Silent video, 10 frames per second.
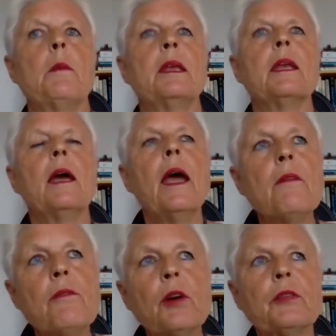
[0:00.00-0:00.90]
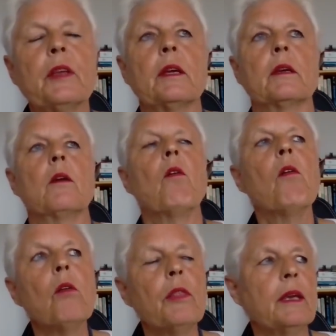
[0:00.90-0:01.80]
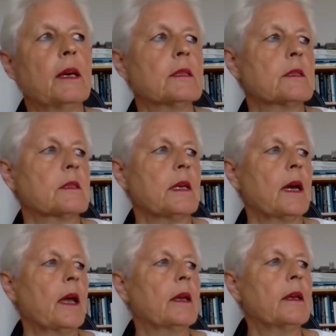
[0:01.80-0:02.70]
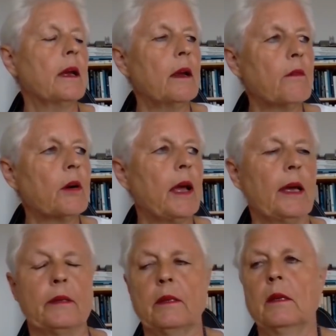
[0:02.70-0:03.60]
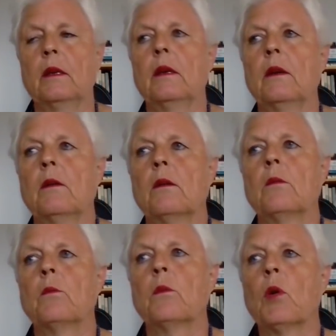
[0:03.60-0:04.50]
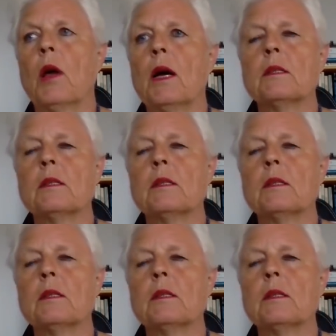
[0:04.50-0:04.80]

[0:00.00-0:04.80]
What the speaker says: I mean, everything, all the answers I had ever had were